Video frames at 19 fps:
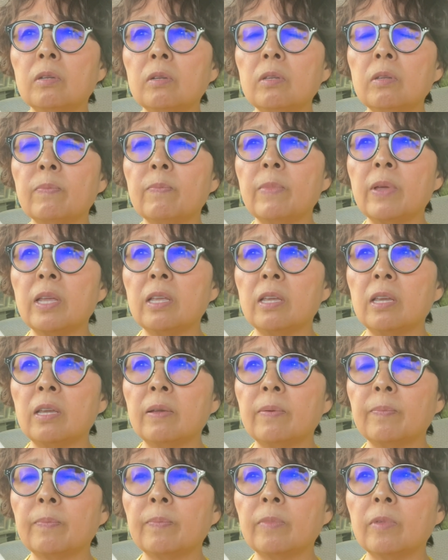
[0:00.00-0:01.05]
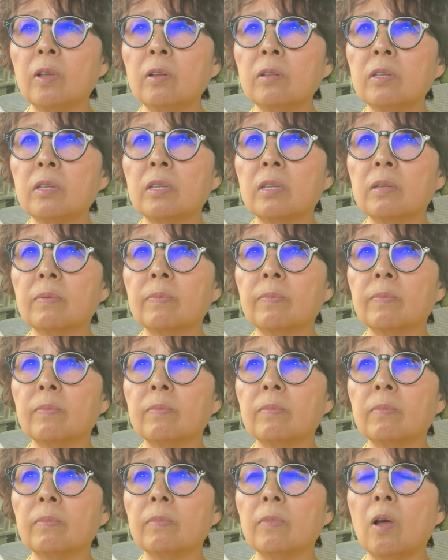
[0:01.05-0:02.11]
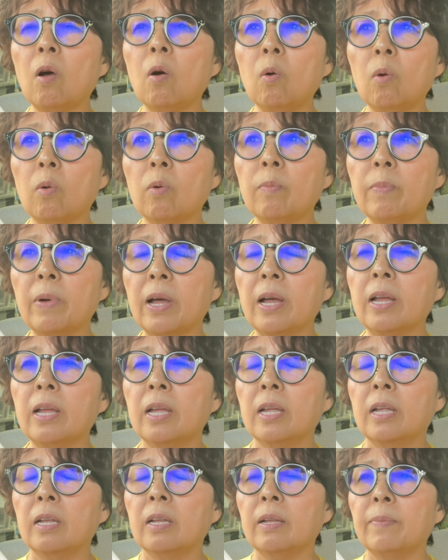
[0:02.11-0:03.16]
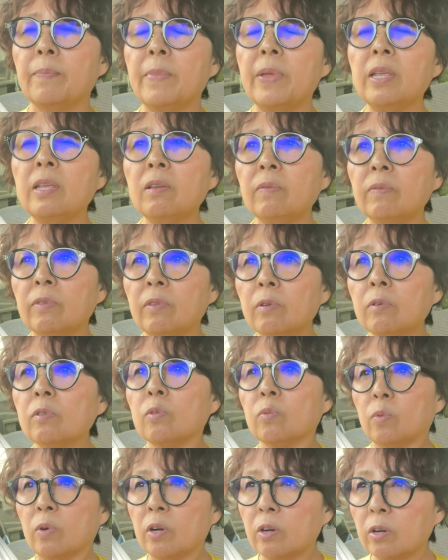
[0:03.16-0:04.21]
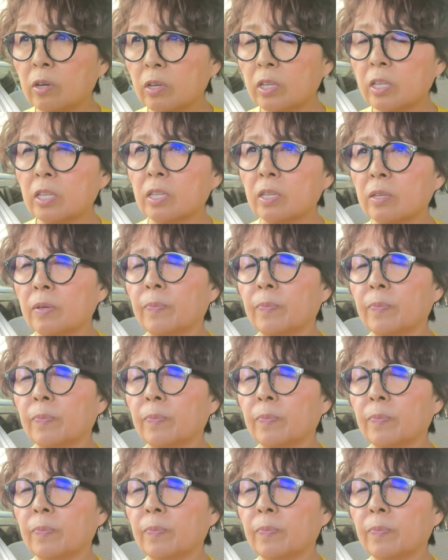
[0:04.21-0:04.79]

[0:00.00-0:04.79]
many, not all, but many of those words